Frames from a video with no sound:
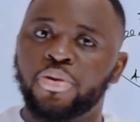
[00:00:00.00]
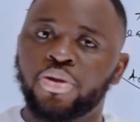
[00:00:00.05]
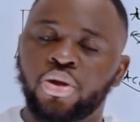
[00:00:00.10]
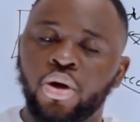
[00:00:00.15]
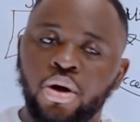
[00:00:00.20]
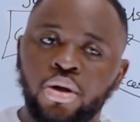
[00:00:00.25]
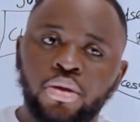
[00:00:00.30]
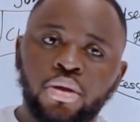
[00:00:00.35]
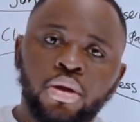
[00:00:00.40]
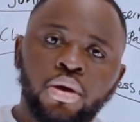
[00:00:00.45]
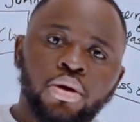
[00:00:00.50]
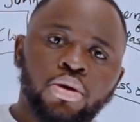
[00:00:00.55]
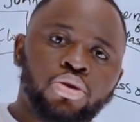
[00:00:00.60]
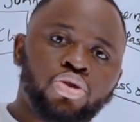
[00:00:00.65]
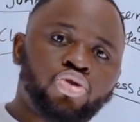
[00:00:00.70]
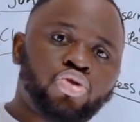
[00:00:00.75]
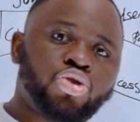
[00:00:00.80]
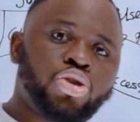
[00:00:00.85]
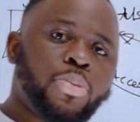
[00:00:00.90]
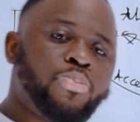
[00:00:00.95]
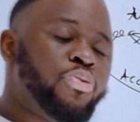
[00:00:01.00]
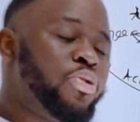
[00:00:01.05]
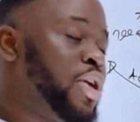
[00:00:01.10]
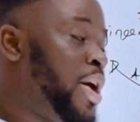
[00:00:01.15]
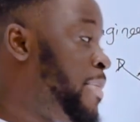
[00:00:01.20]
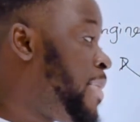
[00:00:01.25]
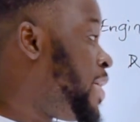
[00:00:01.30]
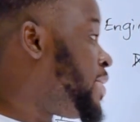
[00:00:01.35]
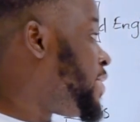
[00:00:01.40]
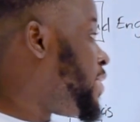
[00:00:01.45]
be done through the
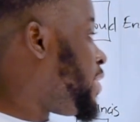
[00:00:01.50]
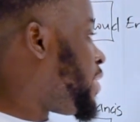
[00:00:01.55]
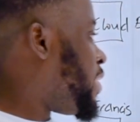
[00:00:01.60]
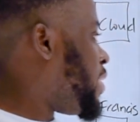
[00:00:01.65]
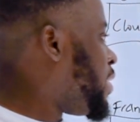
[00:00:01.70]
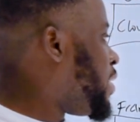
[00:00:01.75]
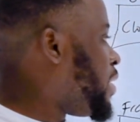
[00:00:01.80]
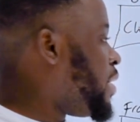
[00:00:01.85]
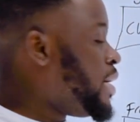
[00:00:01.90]
programmatic